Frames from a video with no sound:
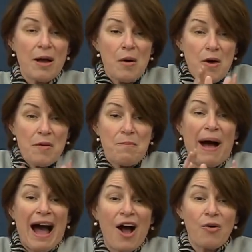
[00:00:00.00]

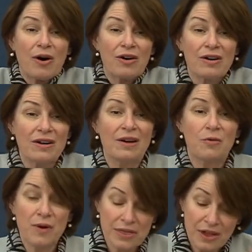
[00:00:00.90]
empower
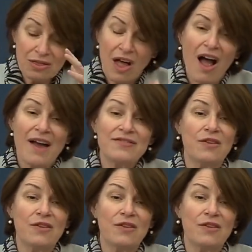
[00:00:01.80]
with the lives